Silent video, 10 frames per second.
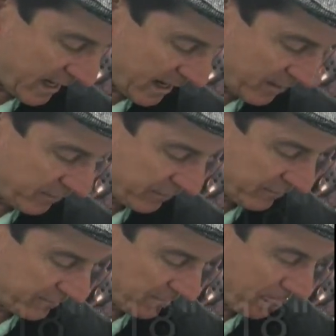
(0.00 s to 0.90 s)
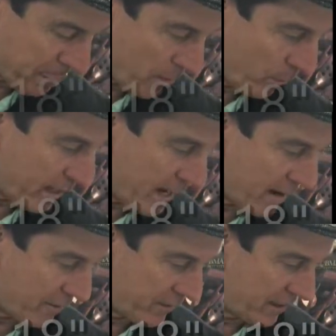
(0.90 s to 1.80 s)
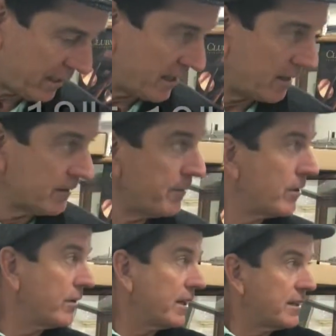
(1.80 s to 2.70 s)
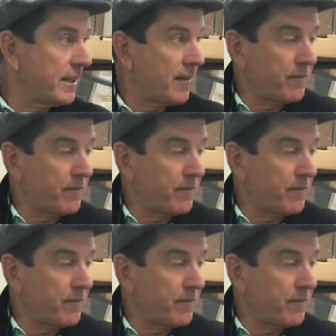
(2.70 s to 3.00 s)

have the, let me go get the